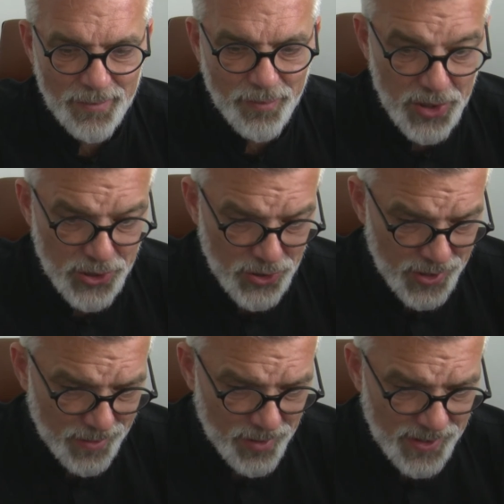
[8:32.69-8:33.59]
Pressure
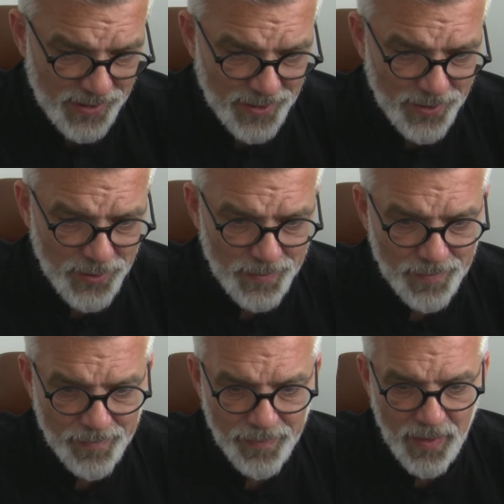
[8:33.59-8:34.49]
chamber cycle,
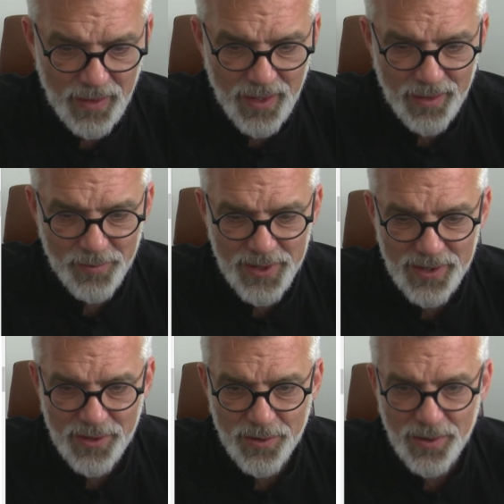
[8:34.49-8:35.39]
which
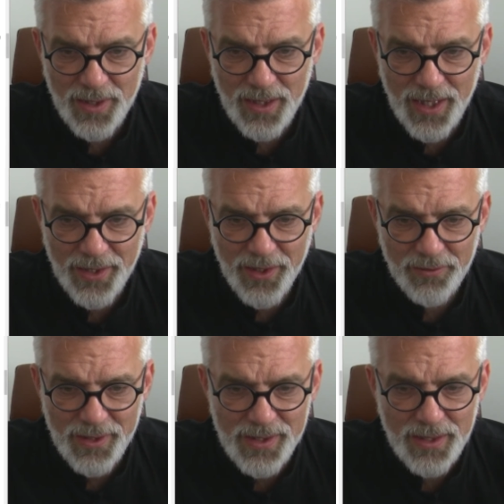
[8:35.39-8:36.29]
is called
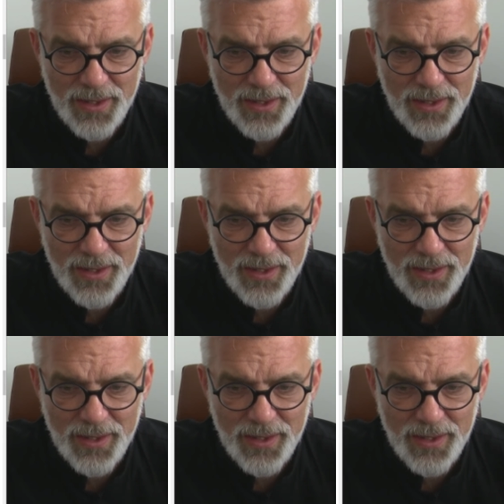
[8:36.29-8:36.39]
inaccurate.